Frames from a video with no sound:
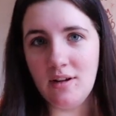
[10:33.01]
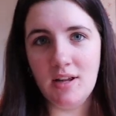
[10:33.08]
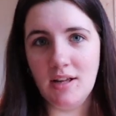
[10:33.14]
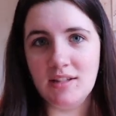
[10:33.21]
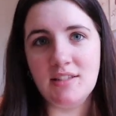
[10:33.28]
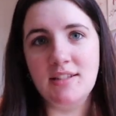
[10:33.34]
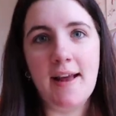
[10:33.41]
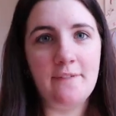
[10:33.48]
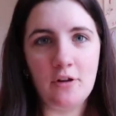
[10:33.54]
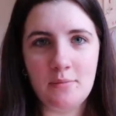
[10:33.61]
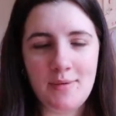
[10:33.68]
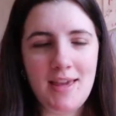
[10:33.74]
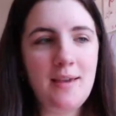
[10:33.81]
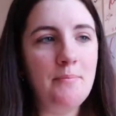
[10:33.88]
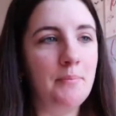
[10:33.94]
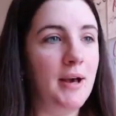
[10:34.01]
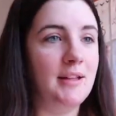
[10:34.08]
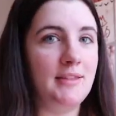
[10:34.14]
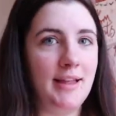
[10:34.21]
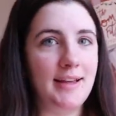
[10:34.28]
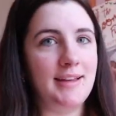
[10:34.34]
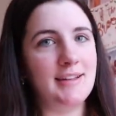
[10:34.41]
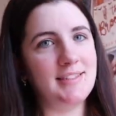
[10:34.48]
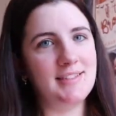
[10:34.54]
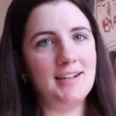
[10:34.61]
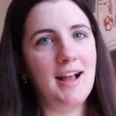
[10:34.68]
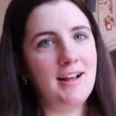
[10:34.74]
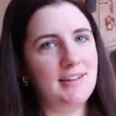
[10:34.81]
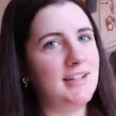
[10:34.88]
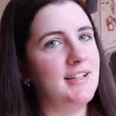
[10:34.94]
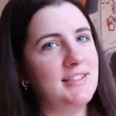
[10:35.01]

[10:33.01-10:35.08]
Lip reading: it's never me, but like it's not,